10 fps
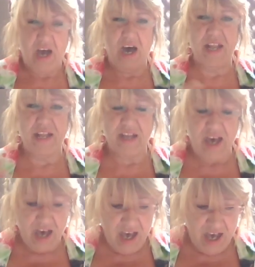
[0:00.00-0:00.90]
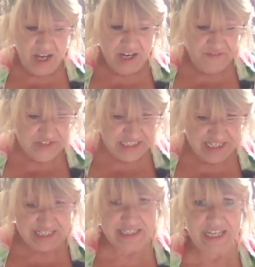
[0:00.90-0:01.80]
A lot of
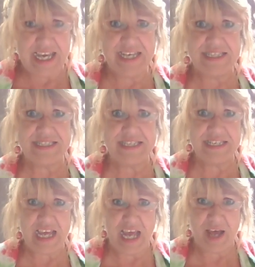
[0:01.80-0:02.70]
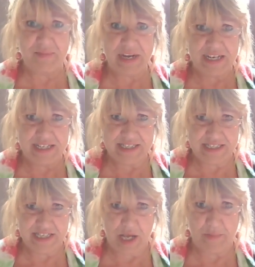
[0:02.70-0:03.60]
success and happiness
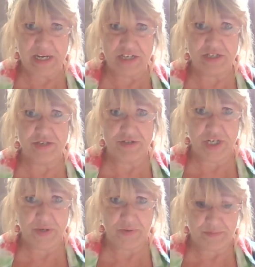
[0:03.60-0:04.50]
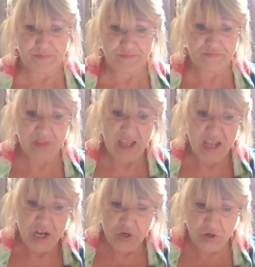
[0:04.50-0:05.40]
is coming to you.
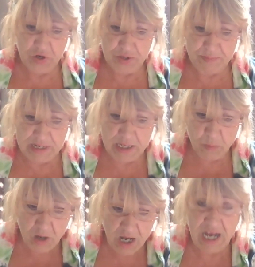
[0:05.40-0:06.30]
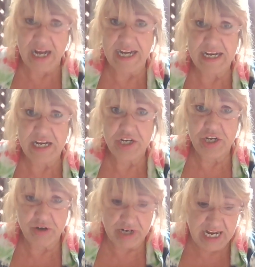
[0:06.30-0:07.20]
Could be why
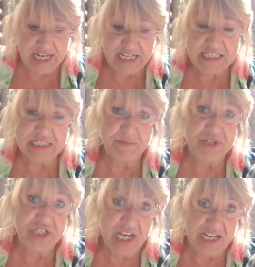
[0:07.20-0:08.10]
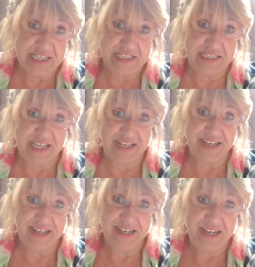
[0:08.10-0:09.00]
you're getting some jealousy
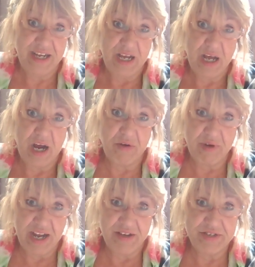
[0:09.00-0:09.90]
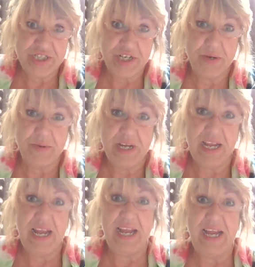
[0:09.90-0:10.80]
around you,
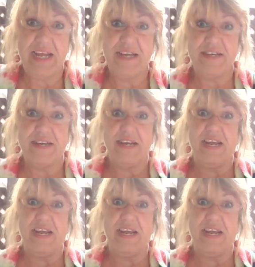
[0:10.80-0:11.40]
and